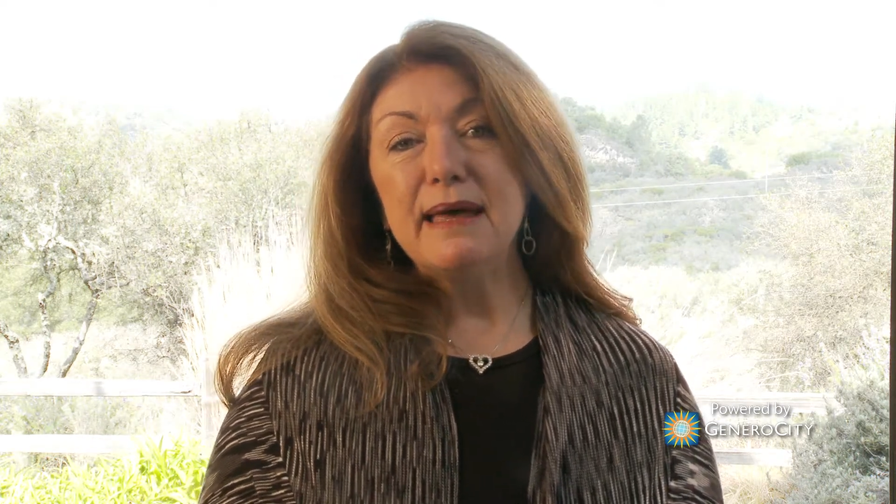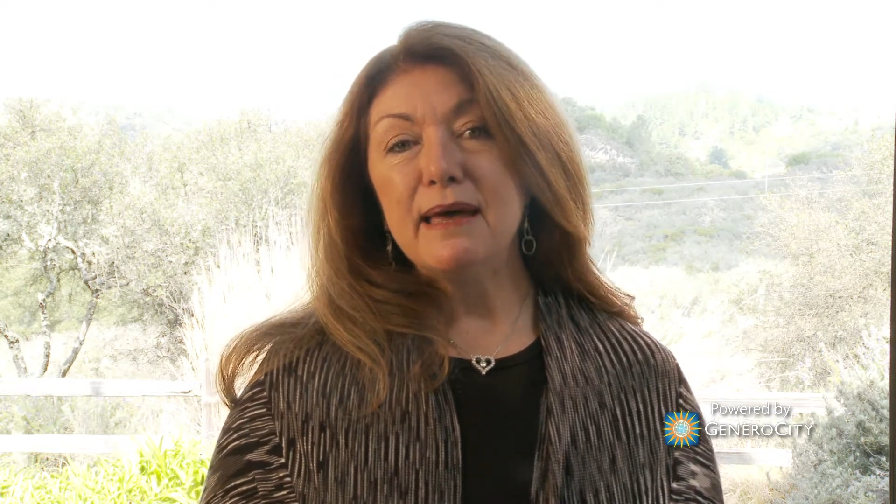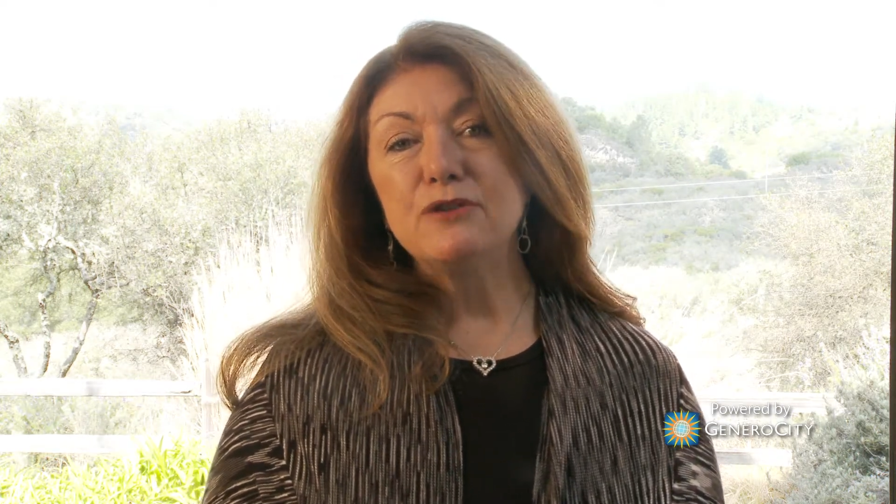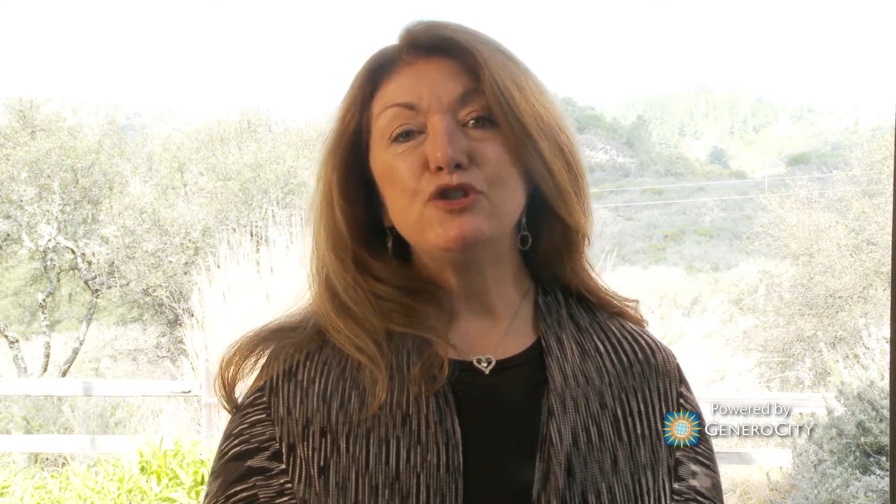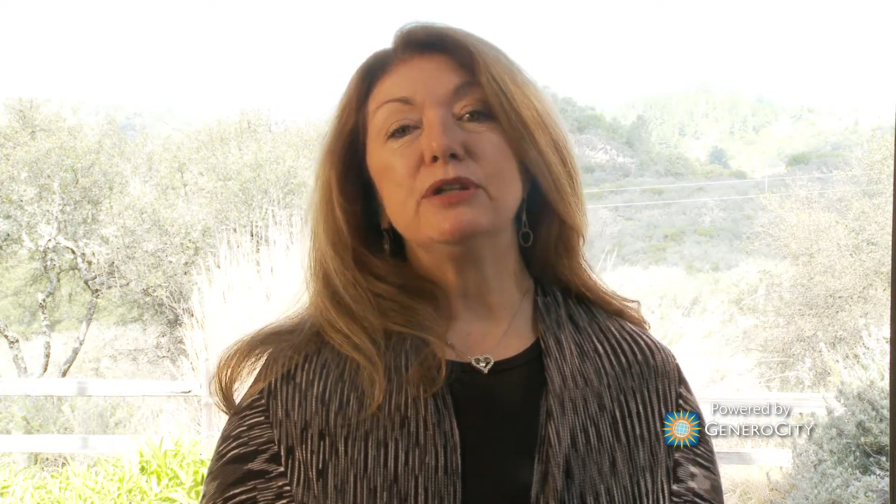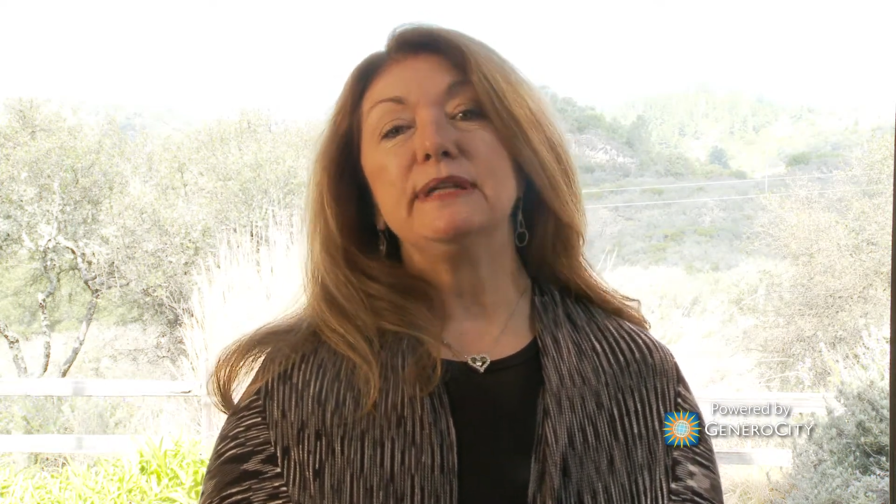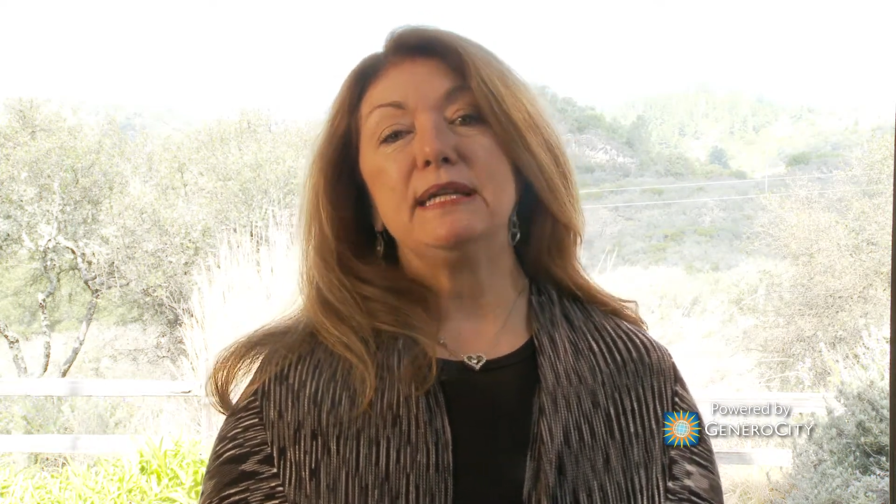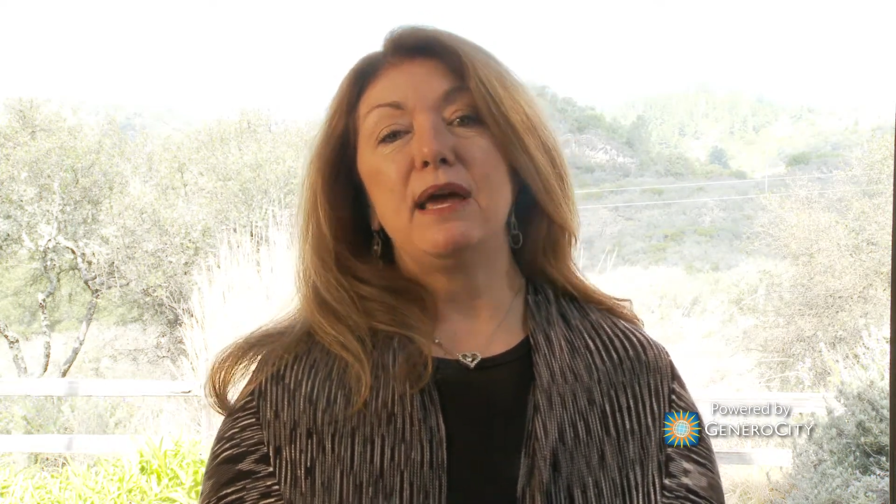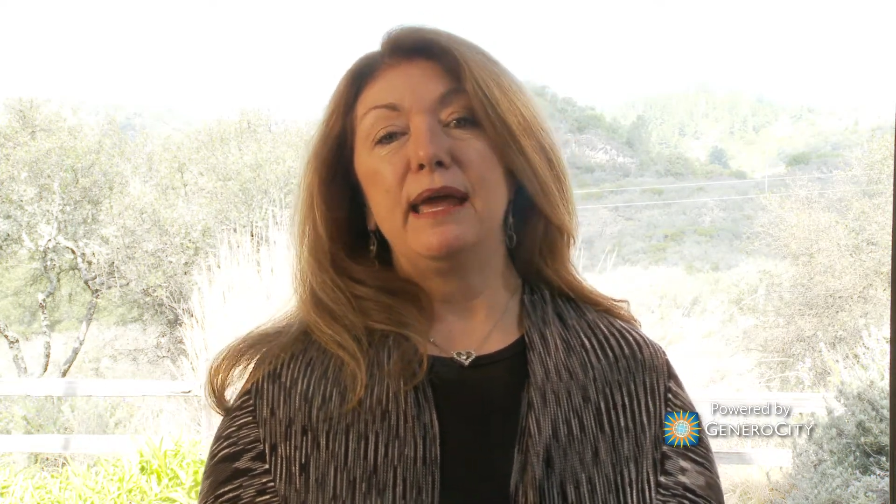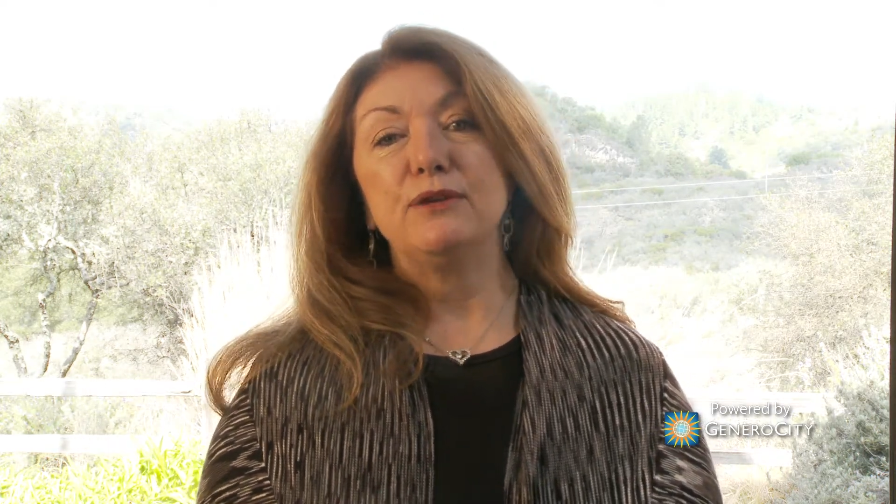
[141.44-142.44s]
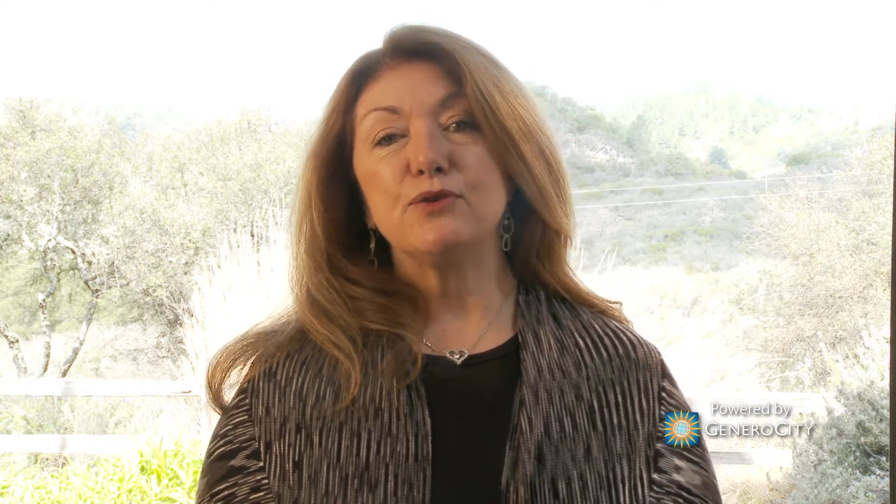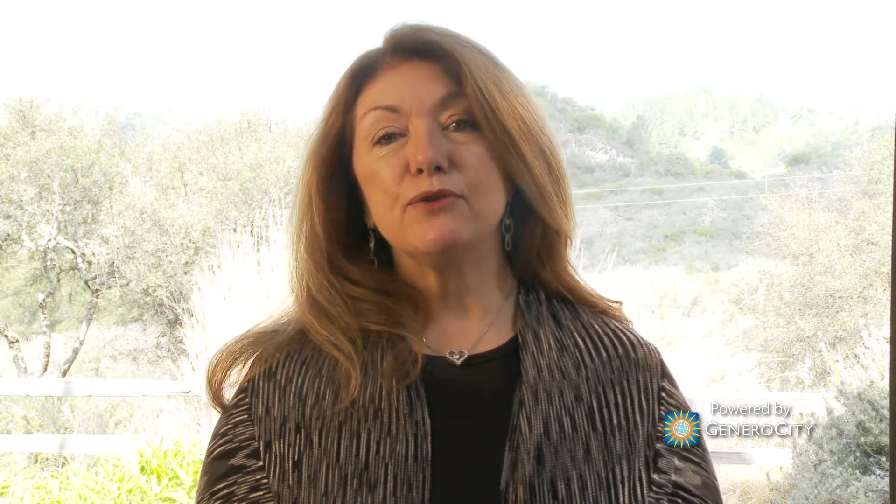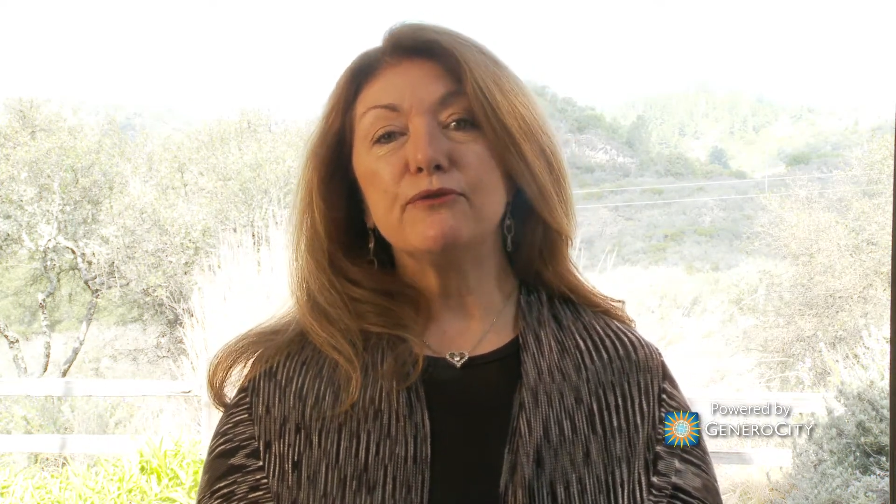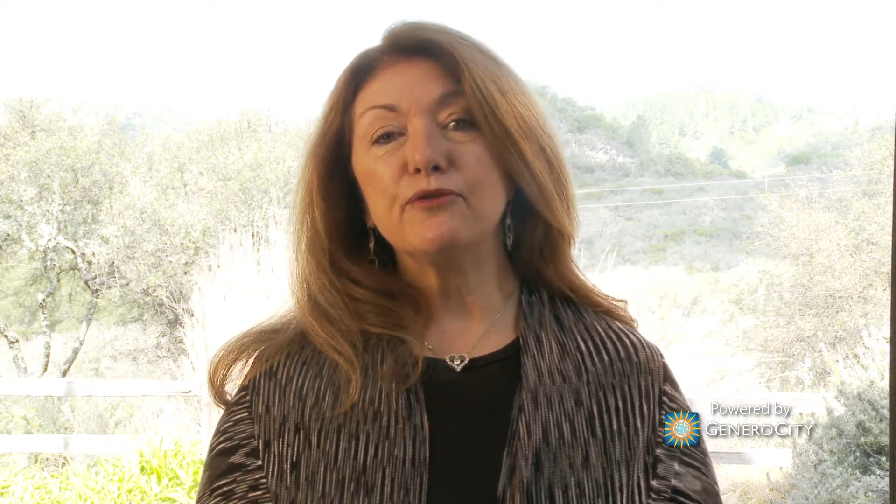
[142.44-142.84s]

a chilly night, or the